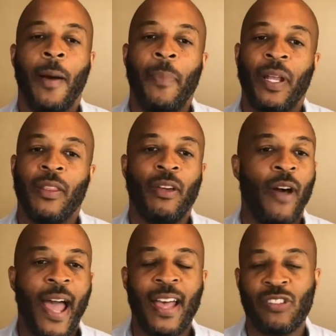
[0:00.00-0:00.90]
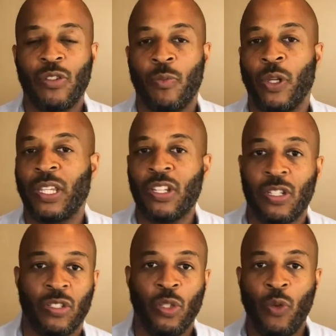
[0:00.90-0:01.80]
But they'll ask you what they
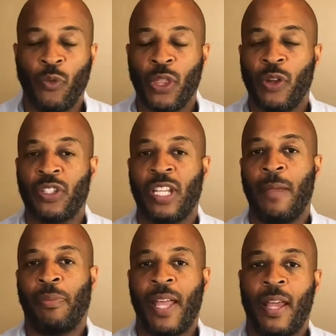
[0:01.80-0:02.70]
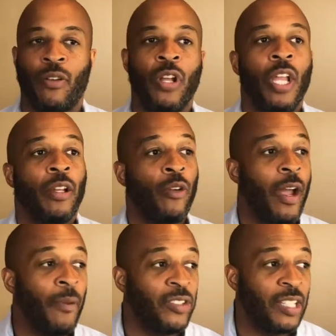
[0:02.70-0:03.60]
should do for their estate plan, or
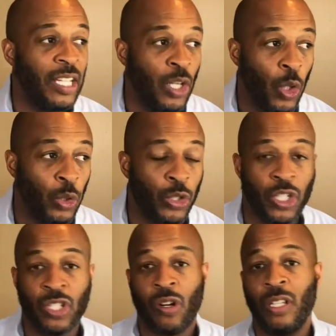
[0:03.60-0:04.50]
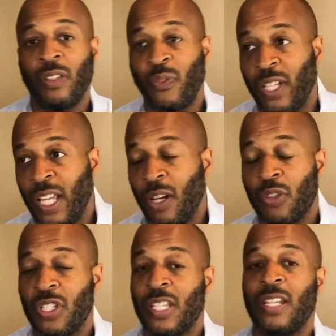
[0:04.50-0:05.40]
grandma's getting older, she's starting to forget, or
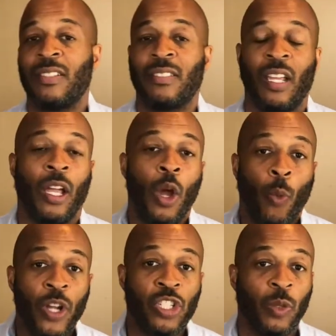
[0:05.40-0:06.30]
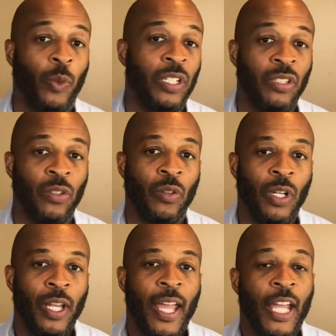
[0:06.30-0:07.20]
she's getting sick. What should we do?
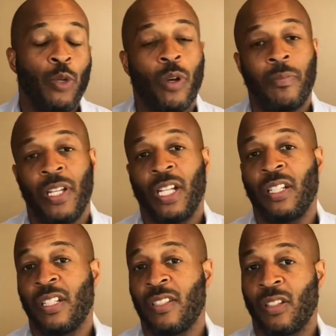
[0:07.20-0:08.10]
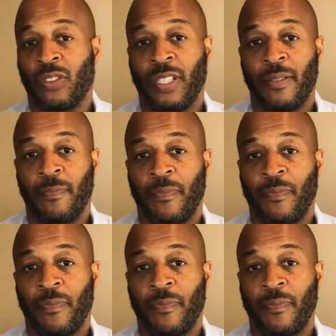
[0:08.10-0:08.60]
And you want to be a good consultant.